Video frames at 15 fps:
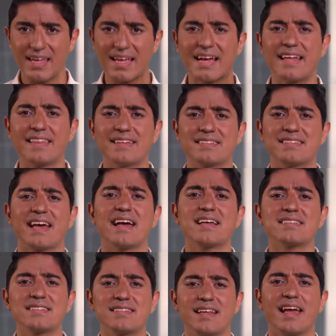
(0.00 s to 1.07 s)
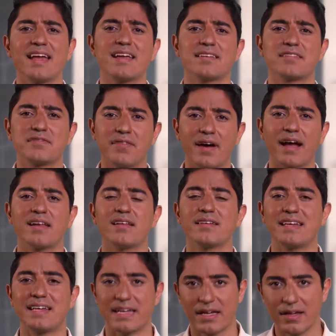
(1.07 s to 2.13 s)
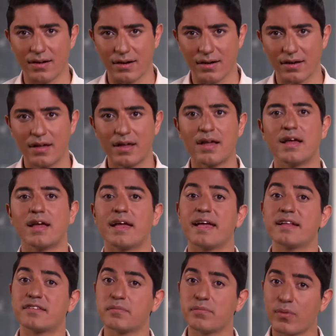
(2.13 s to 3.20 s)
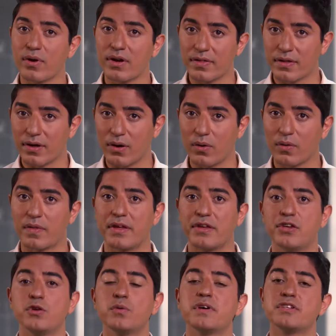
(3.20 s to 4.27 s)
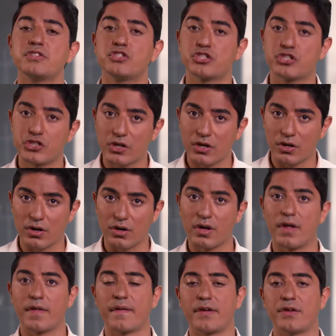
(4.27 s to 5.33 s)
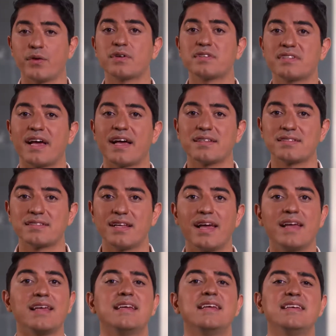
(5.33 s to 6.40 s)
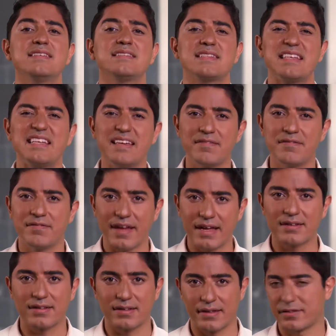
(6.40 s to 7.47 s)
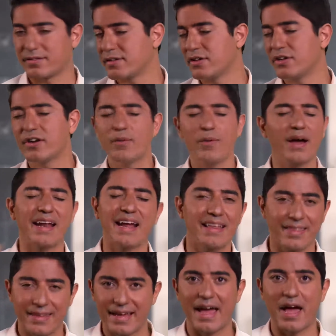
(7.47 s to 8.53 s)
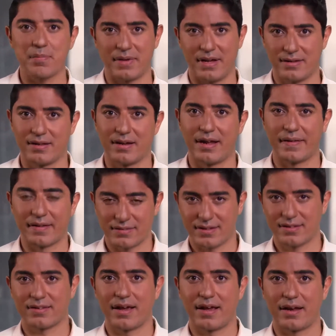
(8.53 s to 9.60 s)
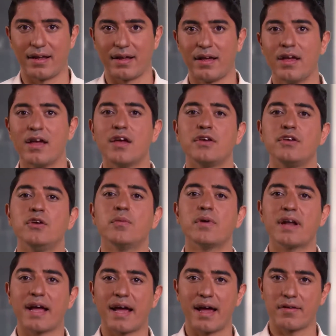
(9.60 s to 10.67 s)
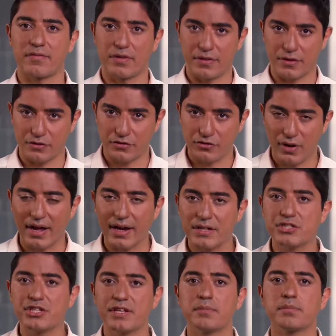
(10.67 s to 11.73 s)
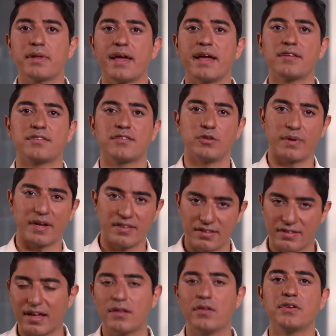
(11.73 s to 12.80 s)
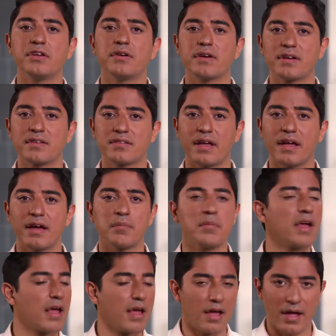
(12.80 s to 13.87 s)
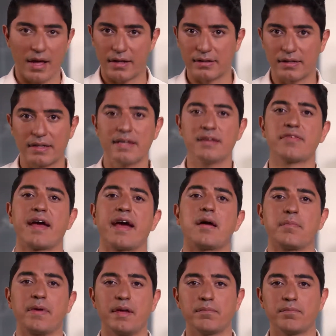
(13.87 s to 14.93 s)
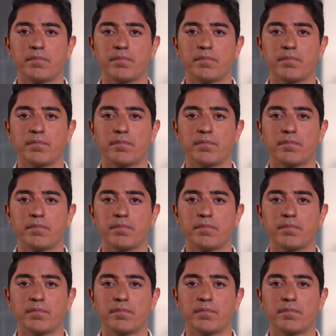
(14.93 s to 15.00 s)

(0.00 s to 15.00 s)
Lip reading: and the test day is finally here. It's important, though, that you ensure that your test day is eventless. You don't want anything happening today that's exciting. You want to have the strategy in place to excel on your exam and leave happy.